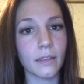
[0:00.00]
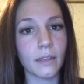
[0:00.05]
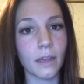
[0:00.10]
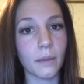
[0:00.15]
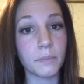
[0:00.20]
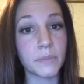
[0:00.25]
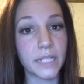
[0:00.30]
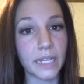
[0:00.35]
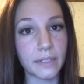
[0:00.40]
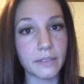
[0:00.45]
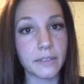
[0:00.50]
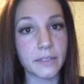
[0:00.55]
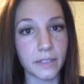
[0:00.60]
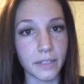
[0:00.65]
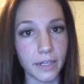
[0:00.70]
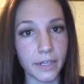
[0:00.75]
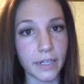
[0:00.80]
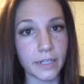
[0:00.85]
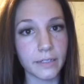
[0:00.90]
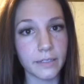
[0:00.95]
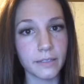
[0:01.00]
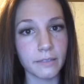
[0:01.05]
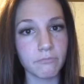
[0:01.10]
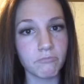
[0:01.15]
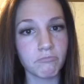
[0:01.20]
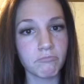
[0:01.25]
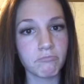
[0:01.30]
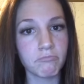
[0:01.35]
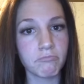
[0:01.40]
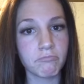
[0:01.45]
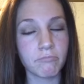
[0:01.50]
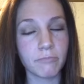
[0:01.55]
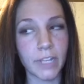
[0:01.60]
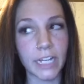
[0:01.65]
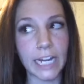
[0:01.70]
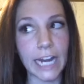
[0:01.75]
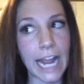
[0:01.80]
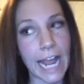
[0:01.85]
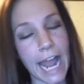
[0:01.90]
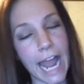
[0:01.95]
I'm dead serious.
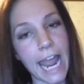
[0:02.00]
Like,